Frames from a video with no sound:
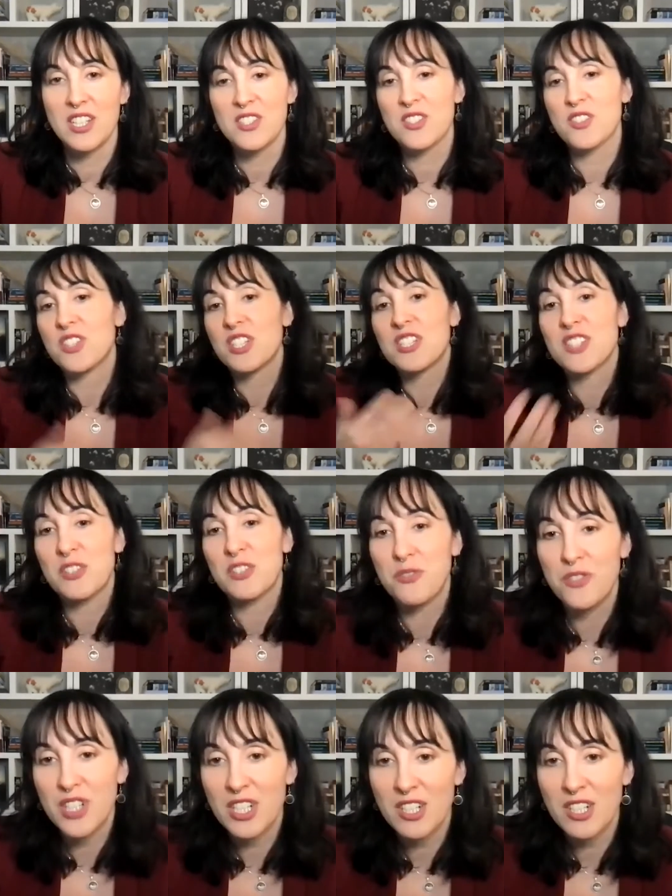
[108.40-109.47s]
So things like
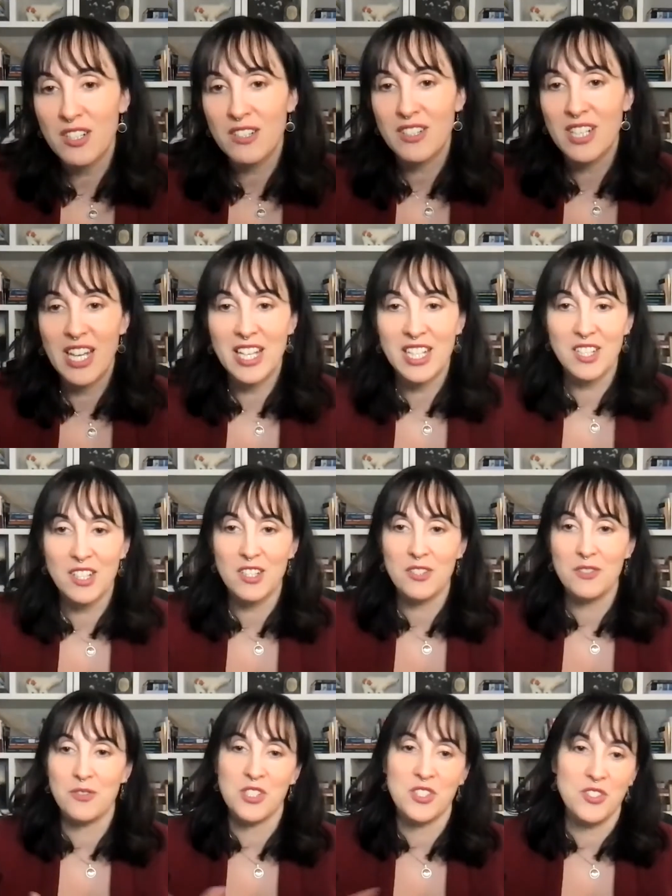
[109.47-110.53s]
fear,
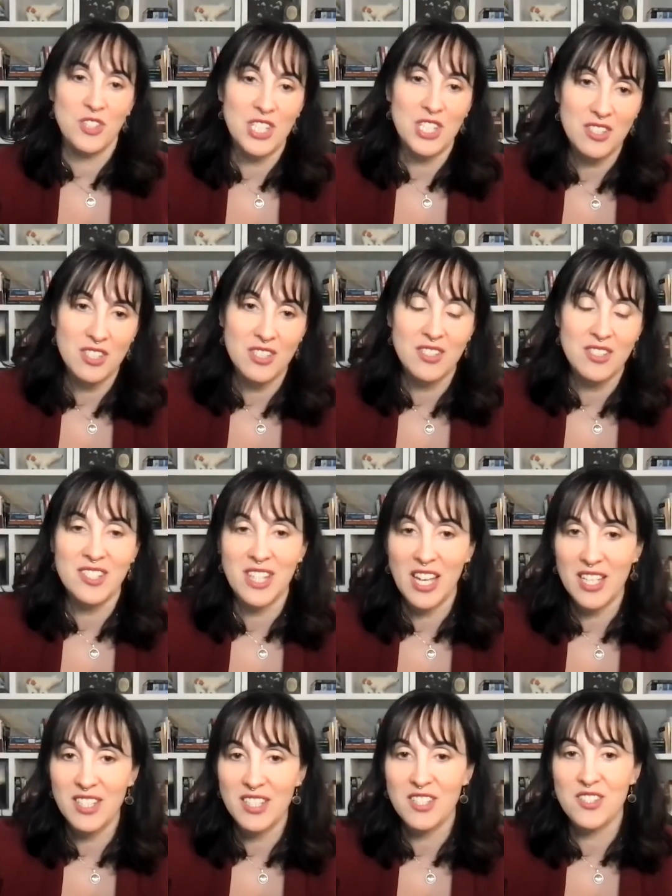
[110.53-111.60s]
anger, frustration,
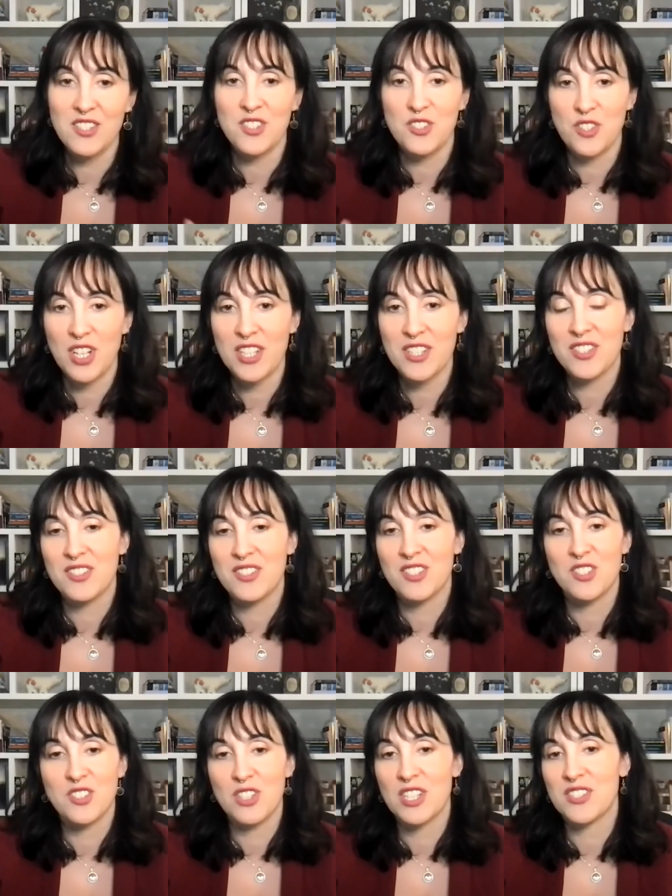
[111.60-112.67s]
sadness, stress,
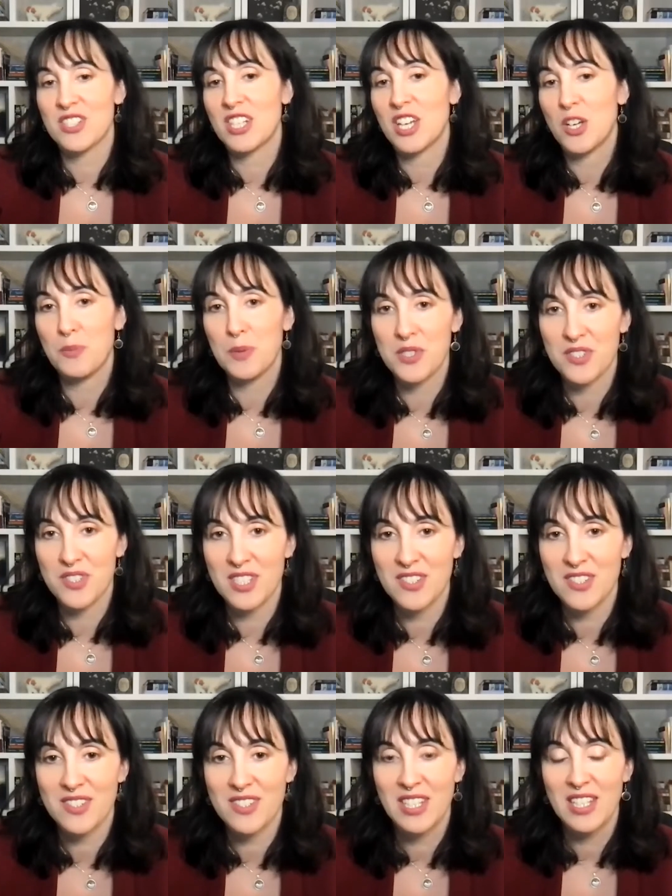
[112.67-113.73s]
distress, and
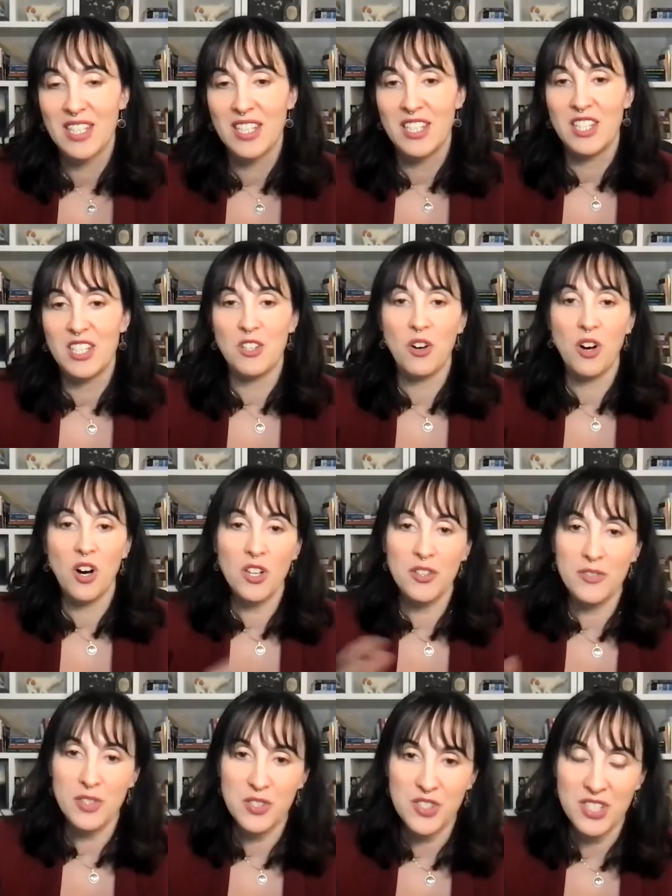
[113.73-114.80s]
helplessness. You know, all
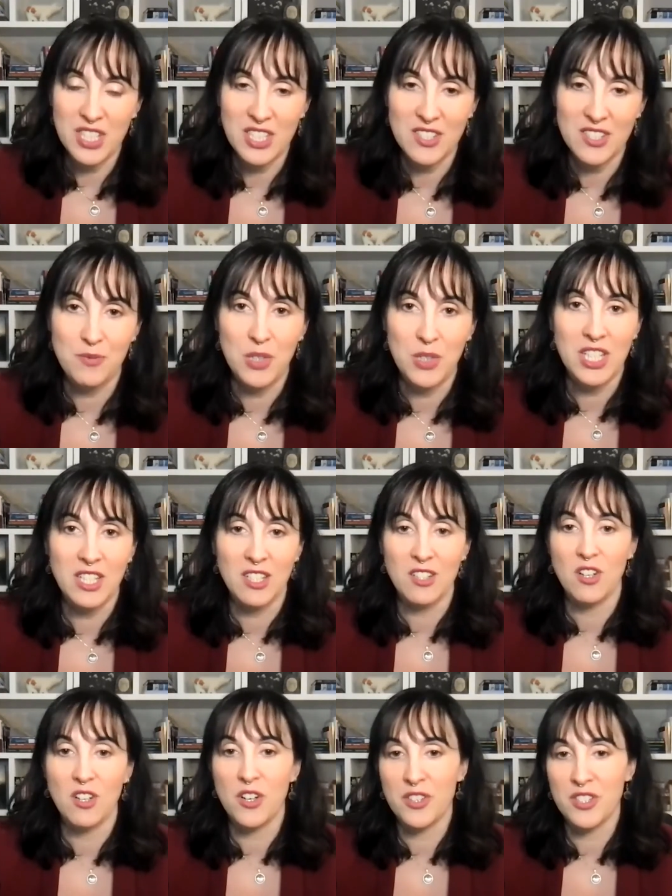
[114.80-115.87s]
of those things we
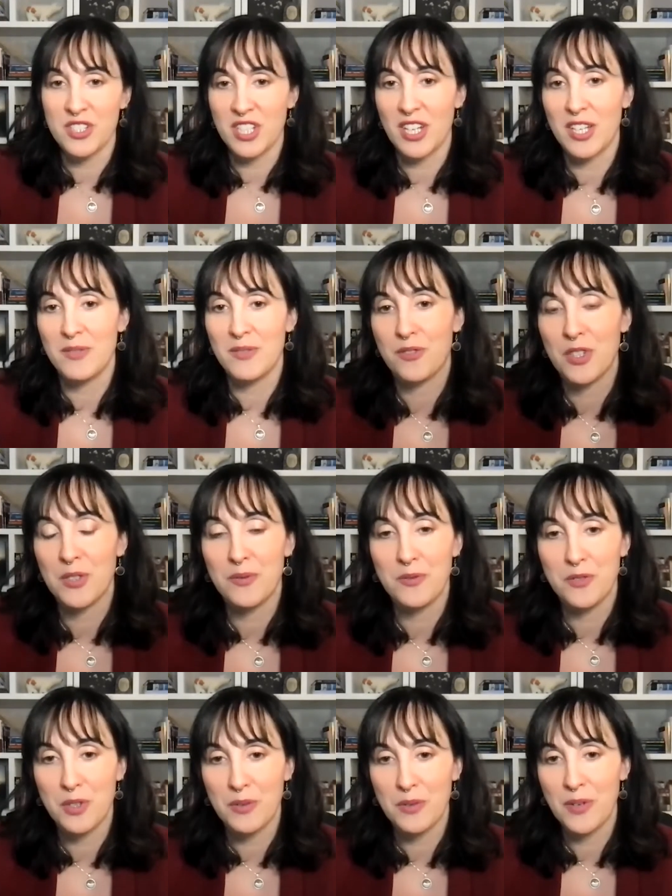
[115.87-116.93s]
hear all the time
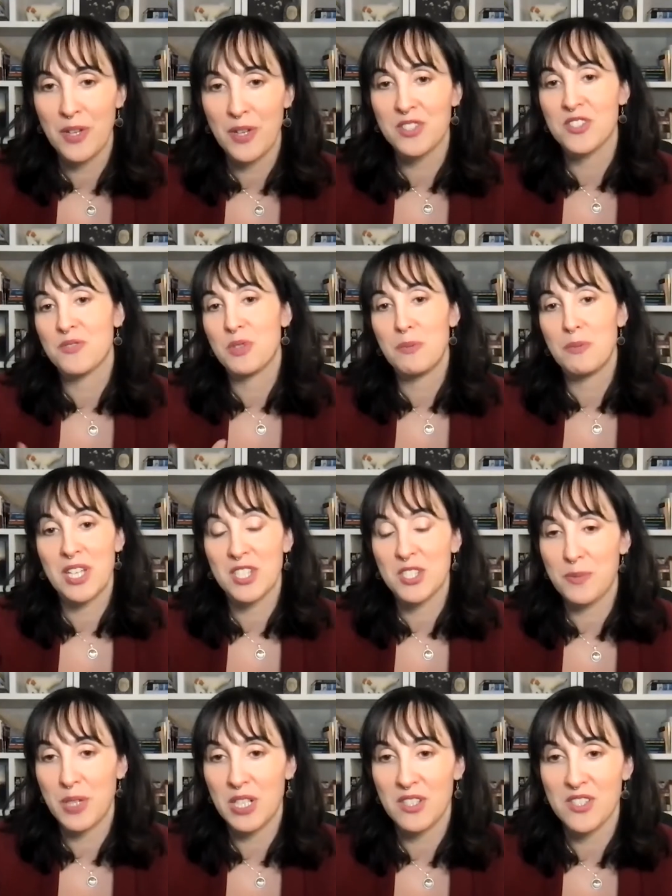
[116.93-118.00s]
from others, and we may
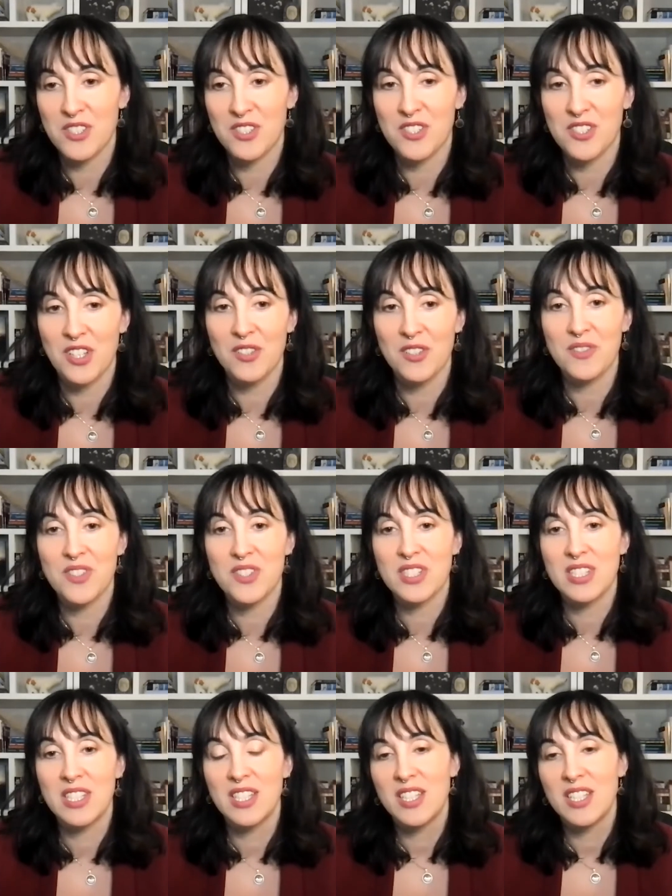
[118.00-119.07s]
experience ourselves.
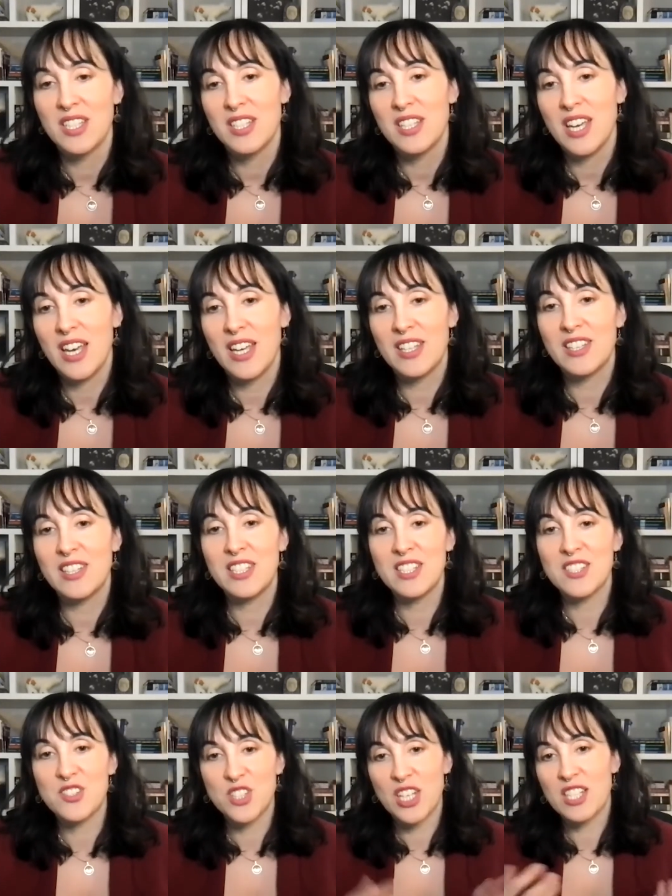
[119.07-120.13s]
And
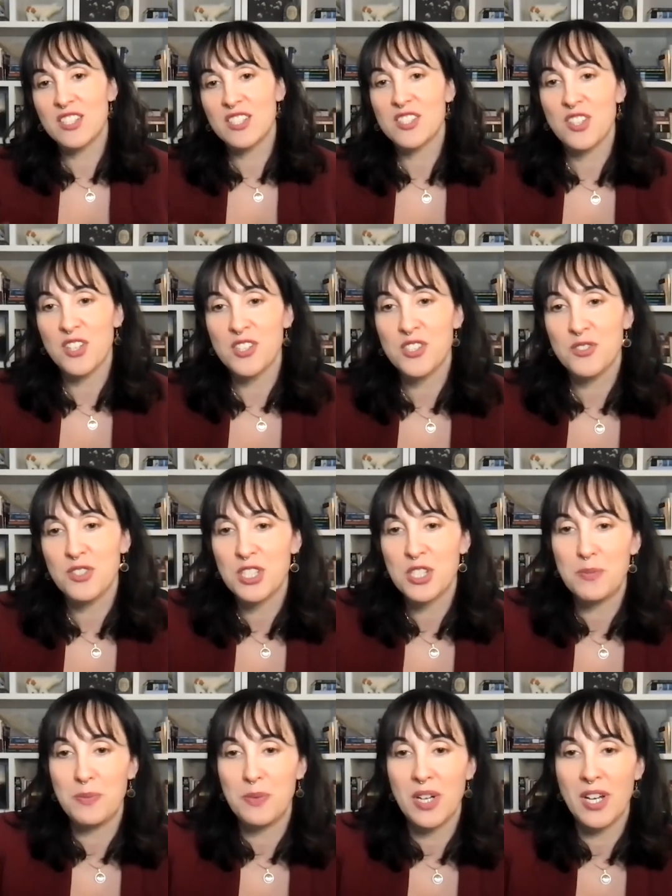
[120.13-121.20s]
these changes also
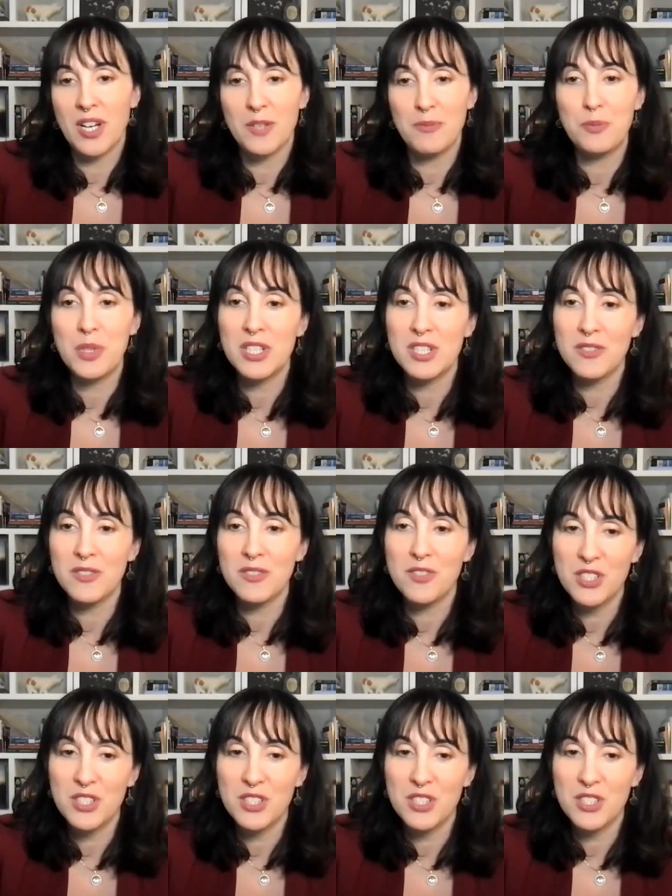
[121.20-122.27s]
bring
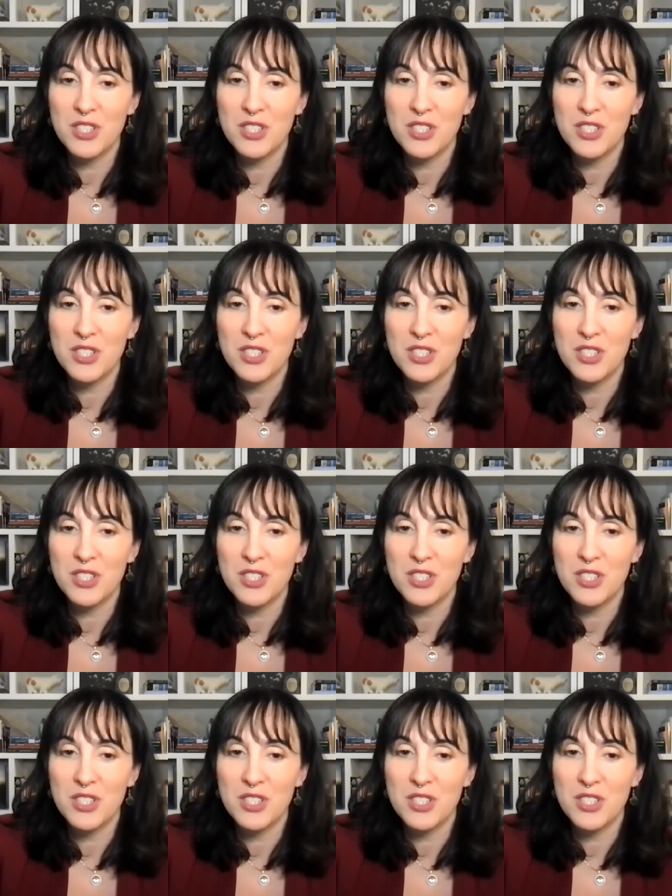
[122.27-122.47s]
feelings of